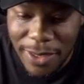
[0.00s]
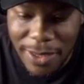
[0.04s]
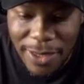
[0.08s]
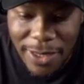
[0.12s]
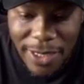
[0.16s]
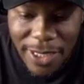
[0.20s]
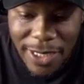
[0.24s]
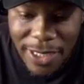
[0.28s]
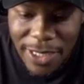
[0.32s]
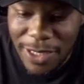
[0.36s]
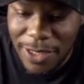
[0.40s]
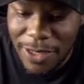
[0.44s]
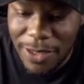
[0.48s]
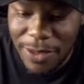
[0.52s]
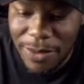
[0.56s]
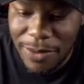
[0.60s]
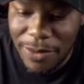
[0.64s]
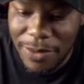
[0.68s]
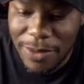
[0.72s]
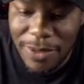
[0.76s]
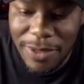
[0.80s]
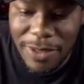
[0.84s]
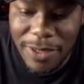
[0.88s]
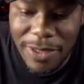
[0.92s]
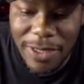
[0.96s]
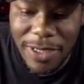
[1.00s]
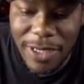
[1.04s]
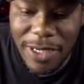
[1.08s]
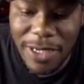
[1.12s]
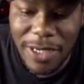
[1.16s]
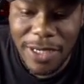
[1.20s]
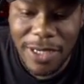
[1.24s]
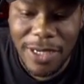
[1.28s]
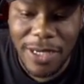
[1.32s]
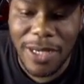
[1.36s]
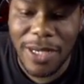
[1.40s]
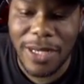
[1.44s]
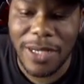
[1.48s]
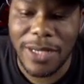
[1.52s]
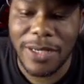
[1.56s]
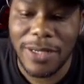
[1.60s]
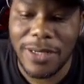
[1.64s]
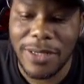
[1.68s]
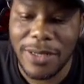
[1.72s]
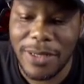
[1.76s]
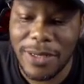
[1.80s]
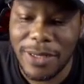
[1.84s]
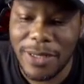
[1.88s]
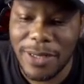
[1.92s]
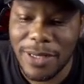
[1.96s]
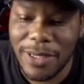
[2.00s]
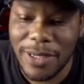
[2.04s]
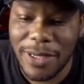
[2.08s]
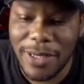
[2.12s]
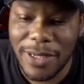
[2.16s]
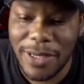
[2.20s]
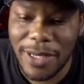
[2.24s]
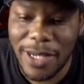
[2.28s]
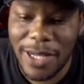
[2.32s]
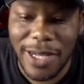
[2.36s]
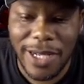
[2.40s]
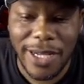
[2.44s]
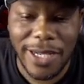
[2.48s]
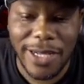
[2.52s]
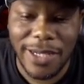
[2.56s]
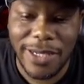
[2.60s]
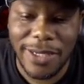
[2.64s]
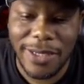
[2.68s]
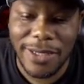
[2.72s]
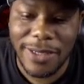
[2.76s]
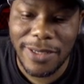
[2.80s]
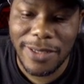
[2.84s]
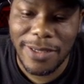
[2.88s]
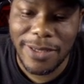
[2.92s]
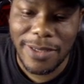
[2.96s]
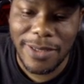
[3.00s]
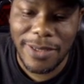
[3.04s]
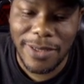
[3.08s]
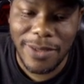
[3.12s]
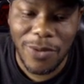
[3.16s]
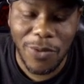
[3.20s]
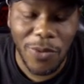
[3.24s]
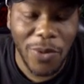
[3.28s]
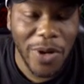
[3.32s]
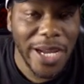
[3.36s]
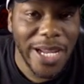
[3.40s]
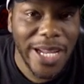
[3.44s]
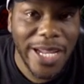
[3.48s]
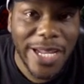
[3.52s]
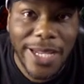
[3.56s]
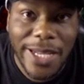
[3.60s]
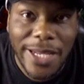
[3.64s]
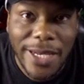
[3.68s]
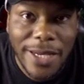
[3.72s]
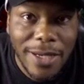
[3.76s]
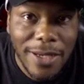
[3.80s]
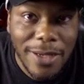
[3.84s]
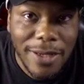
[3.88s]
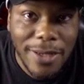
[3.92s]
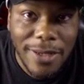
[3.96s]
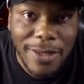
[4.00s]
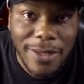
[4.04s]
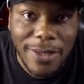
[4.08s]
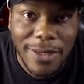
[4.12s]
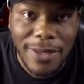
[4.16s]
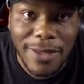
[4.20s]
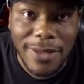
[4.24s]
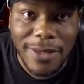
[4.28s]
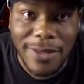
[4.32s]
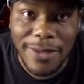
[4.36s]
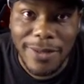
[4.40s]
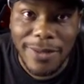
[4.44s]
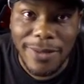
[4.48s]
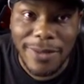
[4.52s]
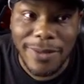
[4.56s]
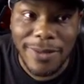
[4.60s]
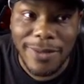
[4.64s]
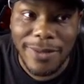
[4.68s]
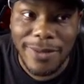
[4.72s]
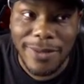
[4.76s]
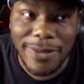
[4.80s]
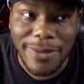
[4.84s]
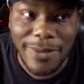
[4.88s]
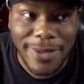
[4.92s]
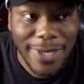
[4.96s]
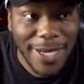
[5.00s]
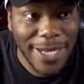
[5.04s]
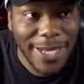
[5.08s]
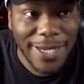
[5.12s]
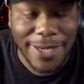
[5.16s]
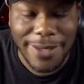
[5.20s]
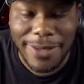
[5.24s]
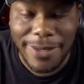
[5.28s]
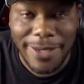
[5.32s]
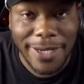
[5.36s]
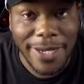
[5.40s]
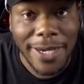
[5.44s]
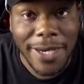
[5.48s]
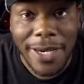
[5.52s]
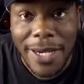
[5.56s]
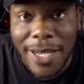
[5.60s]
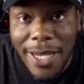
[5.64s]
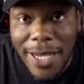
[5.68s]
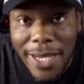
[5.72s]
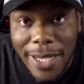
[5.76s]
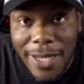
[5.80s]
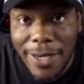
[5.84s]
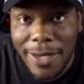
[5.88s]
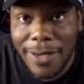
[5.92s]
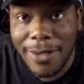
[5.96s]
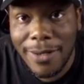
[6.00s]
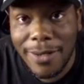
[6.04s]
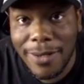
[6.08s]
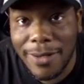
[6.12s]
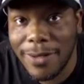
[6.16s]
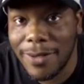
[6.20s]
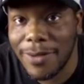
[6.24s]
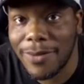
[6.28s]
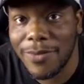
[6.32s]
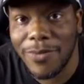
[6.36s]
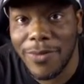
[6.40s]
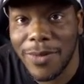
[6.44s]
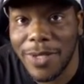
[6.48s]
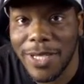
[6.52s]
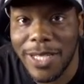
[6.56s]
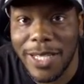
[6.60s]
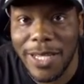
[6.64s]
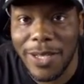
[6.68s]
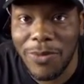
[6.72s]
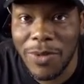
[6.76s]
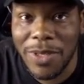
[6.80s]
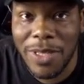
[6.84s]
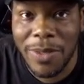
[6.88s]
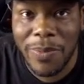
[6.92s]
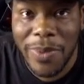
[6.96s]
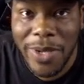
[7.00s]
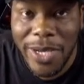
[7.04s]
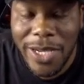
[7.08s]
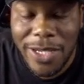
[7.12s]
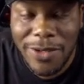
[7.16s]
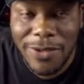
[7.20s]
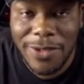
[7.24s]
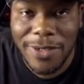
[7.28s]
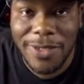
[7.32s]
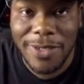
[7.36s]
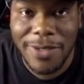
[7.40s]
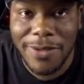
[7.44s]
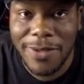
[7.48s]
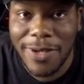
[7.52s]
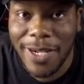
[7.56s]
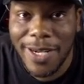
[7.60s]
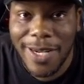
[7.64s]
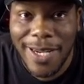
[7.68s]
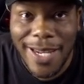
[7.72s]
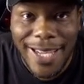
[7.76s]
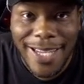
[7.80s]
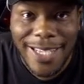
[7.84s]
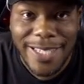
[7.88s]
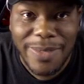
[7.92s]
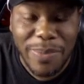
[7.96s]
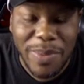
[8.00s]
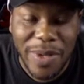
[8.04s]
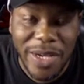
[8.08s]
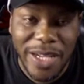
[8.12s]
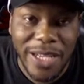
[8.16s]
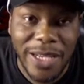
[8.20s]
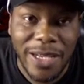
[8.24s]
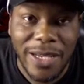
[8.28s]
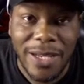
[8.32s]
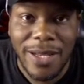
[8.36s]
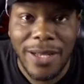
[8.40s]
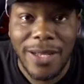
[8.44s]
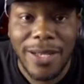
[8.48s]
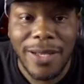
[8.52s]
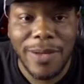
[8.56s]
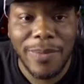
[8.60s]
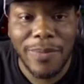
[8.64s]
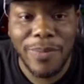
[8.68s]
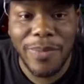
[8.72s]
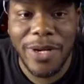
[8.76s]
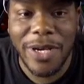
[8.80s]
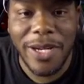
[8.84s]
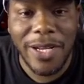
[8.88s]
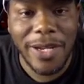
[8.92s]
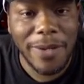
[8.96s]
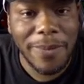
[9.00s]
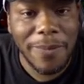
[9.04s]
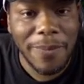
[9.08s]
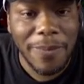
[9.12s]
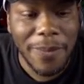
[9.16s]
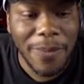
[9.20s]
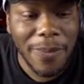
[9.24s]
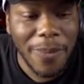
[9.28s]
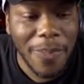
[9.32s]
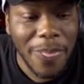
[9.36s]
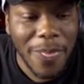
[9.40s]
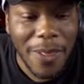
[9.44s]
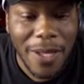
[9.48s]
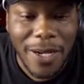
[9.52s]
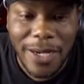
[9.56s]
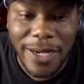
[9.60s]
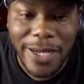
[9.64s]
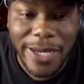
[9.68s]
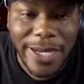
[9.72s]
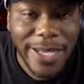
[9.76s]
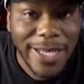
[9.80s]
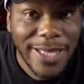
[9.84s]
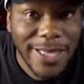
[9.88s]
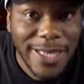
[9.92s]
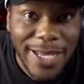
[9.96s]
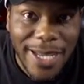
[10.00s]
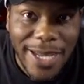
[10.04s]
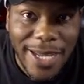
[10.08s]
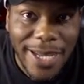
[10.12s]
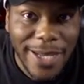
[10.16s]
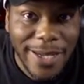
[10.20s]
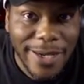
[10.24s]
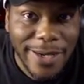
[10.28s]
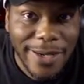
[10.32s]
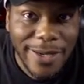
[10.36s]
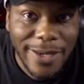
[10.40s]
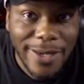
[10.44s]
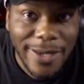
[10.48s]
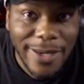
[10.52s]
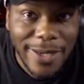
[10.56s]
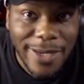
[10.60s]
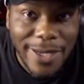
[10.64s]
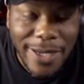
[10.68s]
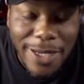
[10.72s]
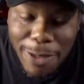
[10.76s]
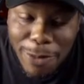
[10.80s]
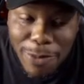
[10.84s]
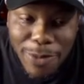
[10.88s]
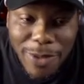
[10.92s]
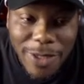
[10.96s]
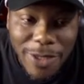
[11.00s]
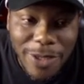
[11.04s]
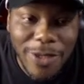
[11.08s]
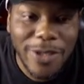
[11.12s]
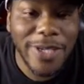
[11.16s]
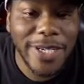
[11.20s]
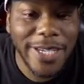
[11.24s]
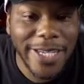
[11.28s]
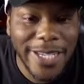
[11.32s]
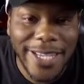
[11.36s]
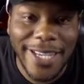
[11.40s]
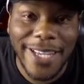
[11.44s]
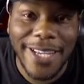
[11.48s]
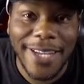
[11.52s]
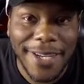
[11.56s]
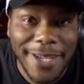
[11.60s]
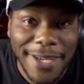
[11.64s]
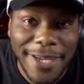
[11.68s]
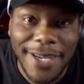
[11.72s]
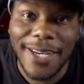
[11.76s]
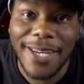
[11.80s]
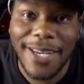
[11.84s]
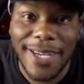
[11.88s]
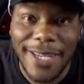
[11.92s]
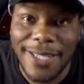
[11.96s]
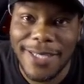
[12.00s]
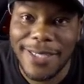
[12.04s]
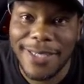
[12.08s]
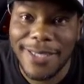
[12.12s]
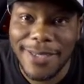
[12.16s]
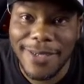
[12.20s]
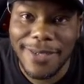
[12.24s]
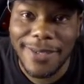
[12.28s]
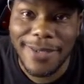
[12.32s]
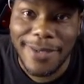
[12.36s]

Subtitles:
These dudes gonna get cut. Like, Wade got done in with the Patriots on that last play, but look at that. He was going to get cut.